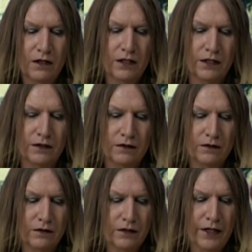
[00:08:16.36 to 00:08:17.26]

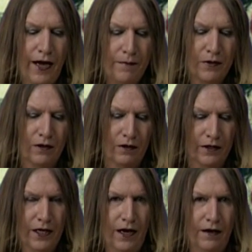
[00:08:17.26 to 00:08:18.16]
in Capital
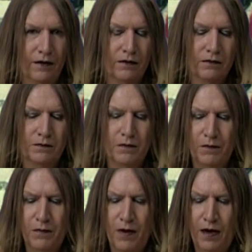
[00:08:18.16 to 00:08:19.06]
he had an
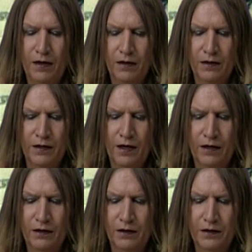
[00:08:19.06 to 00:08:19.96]

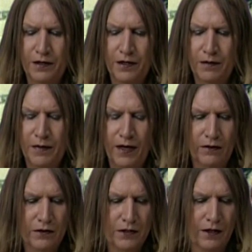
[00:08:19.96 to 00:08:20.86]
article in there
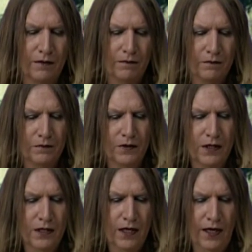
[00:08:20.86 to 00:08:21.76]
about,
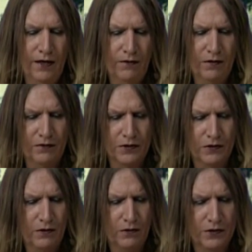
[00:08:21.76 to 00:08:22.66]
I have one of his
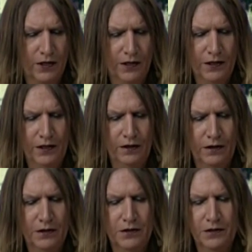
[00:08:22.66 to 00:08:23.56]
quotes on here,
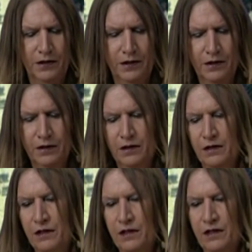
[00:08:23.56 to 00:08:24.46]
let's see.
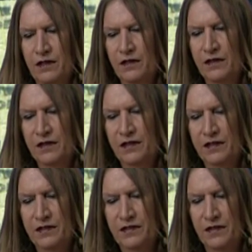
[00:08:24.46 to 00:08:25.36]

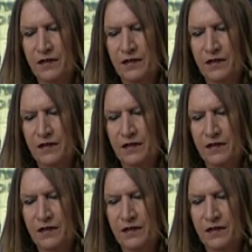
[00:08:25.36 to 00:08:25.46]
He's,